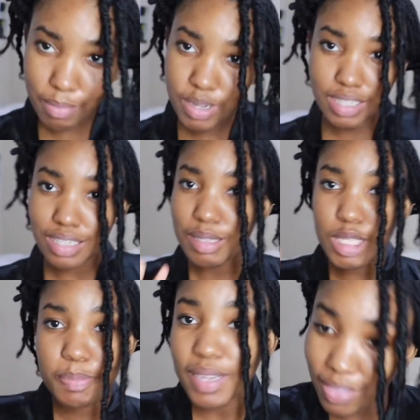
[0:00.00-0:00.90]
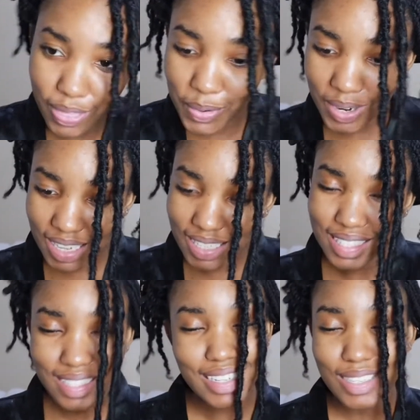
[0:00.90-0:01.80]
gonna speed through
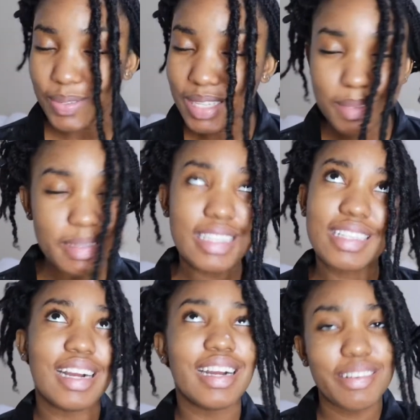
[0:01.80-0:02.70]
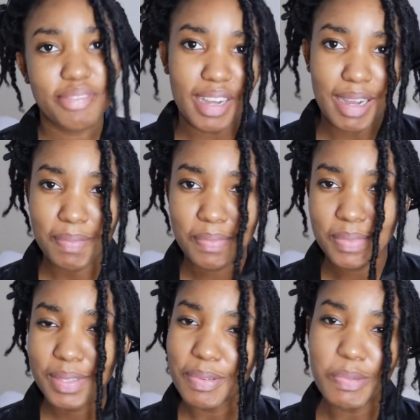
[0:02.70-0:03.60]
this, because once we start, fam,
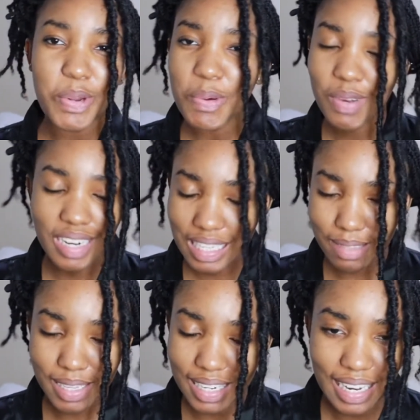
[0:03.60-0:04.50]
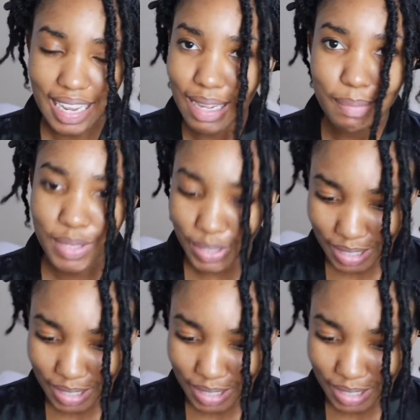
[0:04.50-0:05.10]
no more explaining, like I'm done.